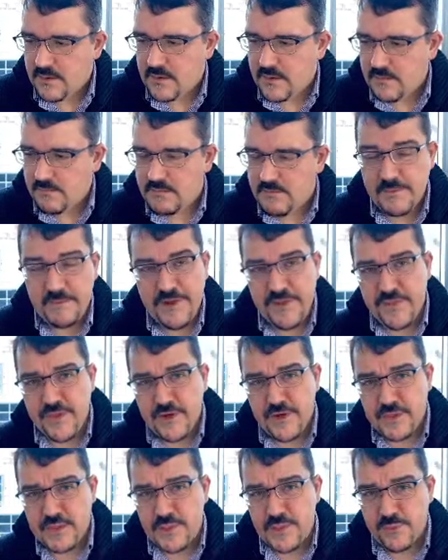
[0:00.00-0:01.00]
my
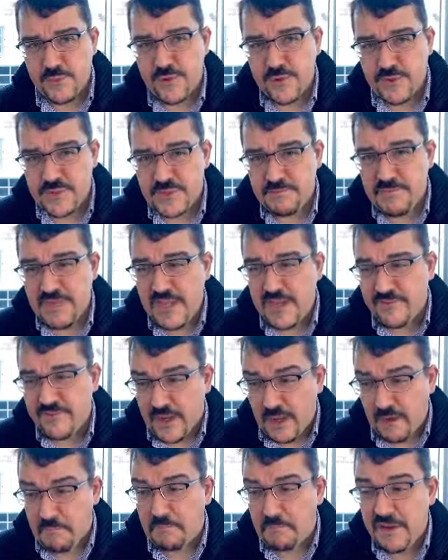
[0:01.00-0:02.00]
Python interpreter is behaving
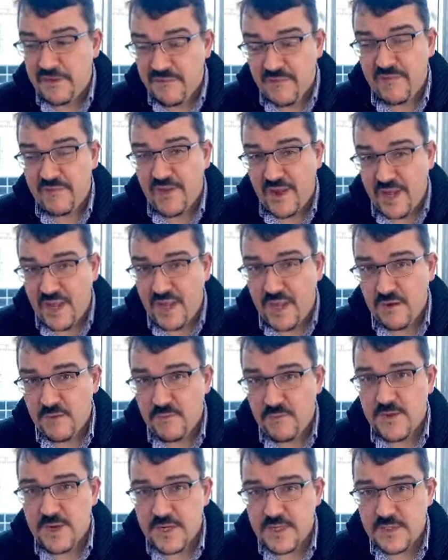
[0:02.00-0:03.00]
a bit funny
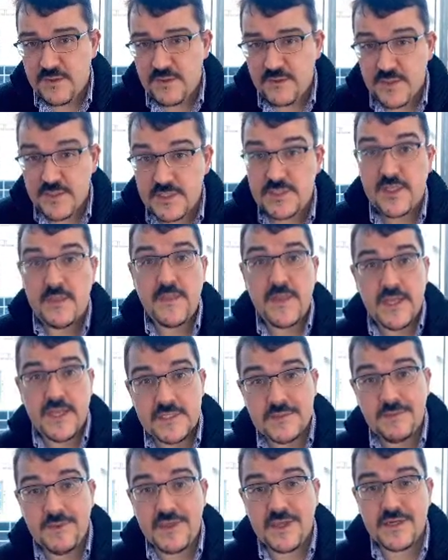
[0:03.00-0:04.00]
when I do this, and
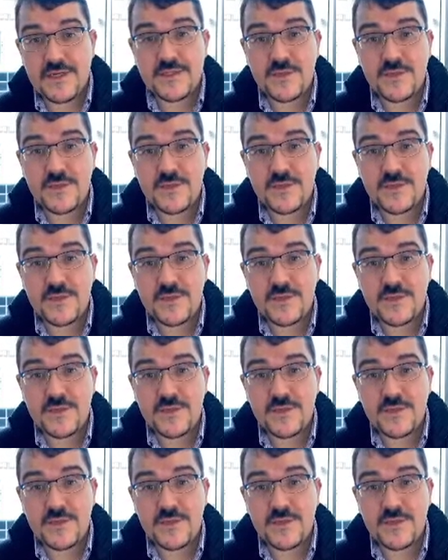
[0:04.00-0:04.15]
that's because